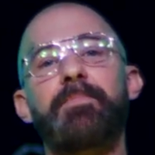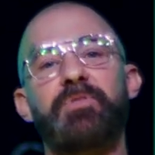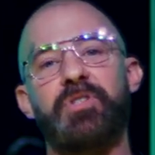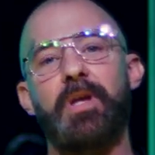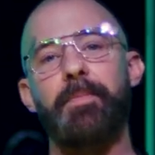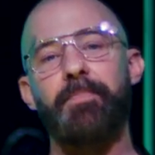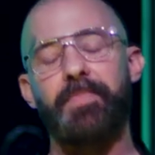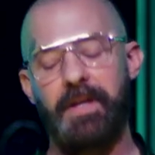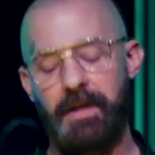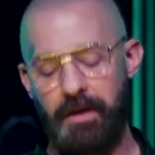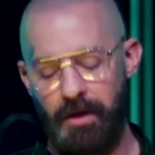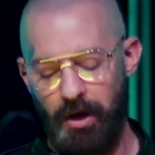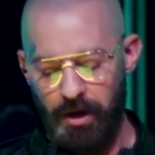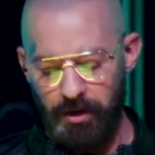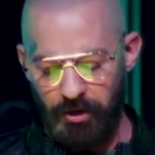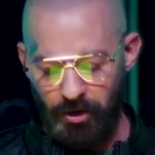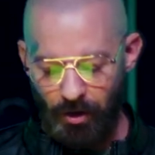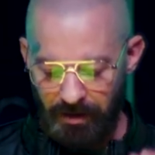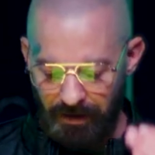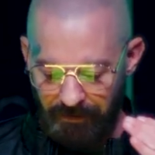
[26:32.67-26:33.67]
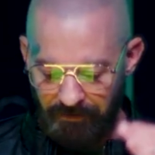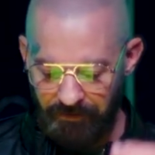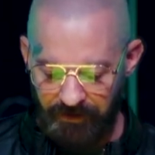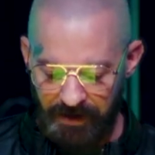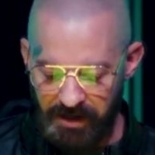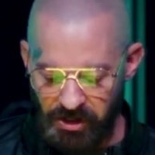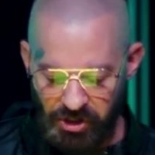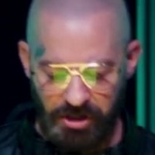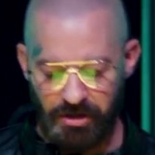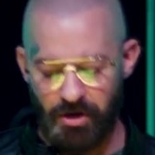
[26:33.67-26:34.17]
something called a
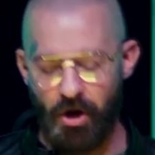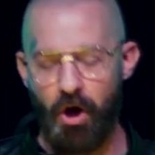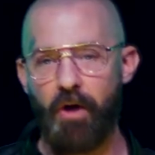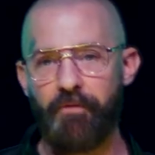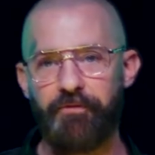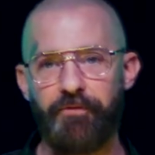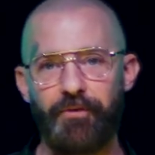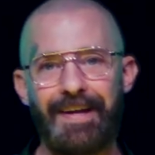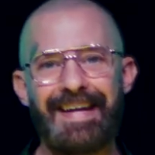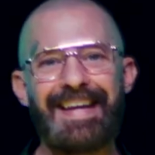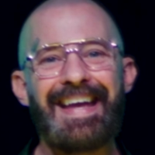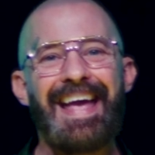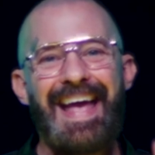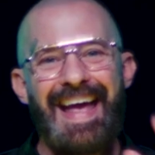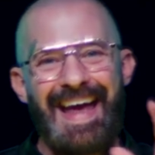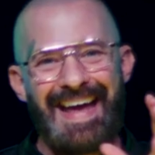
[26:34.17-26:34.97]
vision offering,